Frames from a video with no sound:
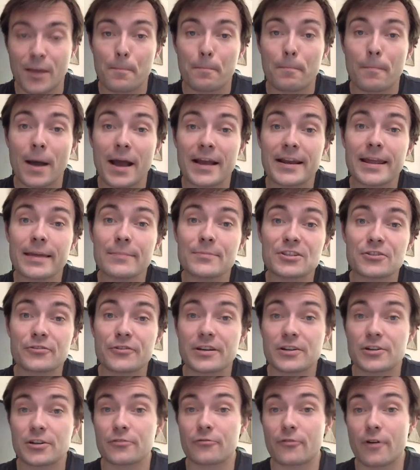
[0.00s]
My name is
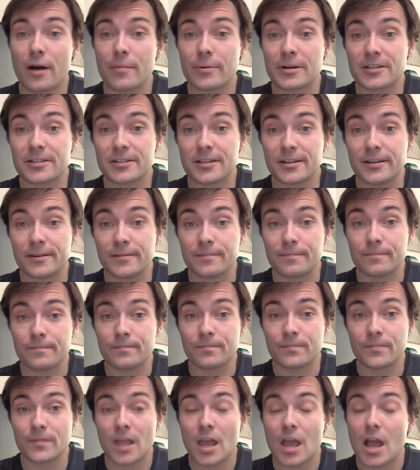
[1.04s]
Richard Robertson.
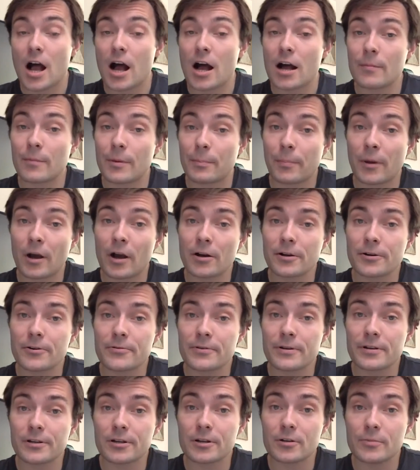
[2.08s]
I'm a partner
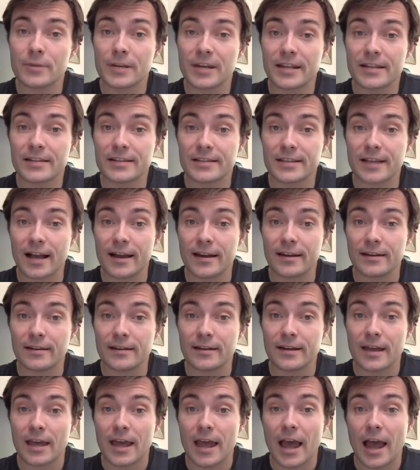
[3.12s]
at Human Insight,
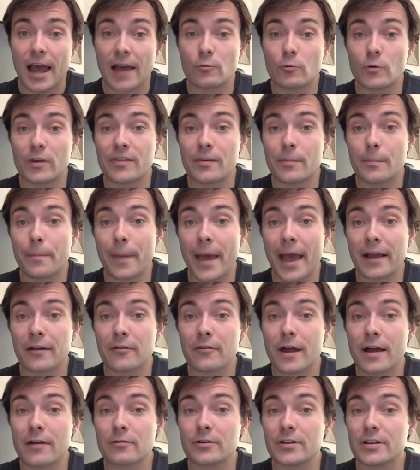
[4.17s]
and with a
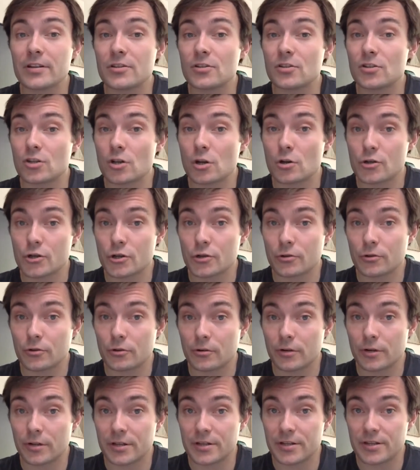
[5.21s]
background in social and
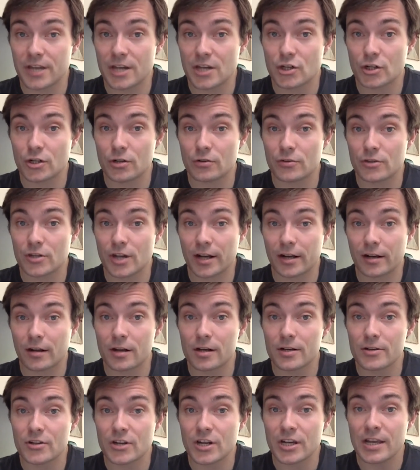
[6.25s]
organizational
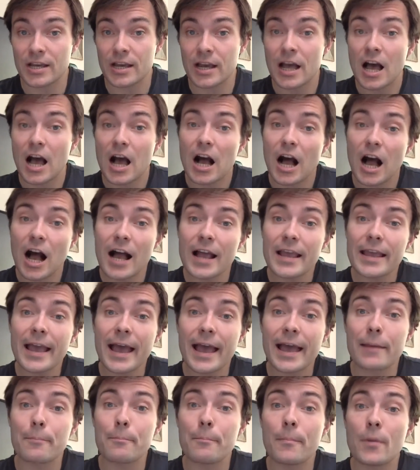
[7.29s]
psychology, I
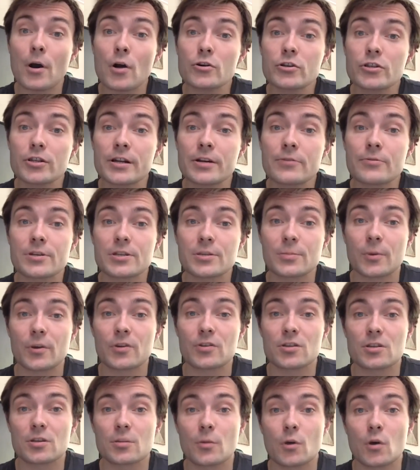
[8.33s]
am mostly
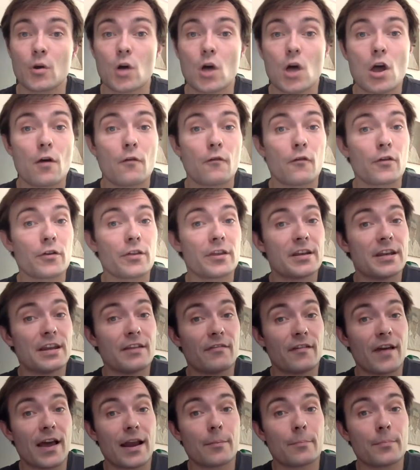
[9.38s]
responsible for the
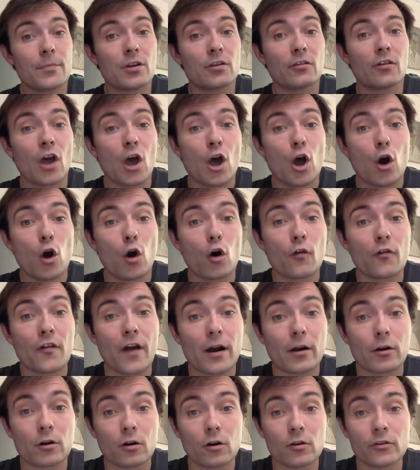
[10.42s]
development of
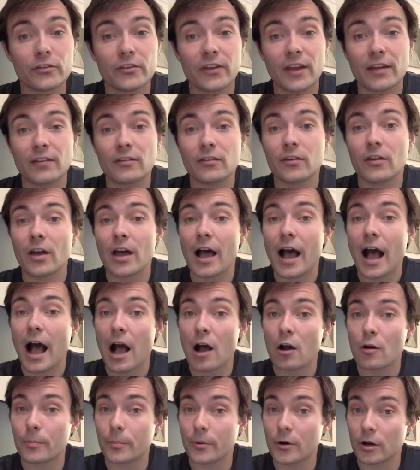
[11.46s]
our content,
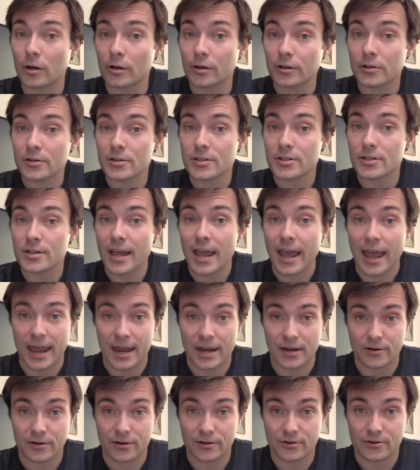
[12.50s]
our products,
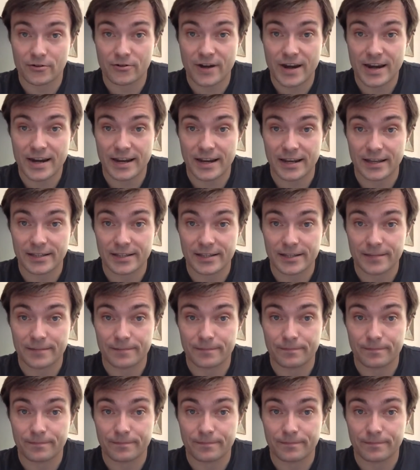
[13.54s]
and our trainings.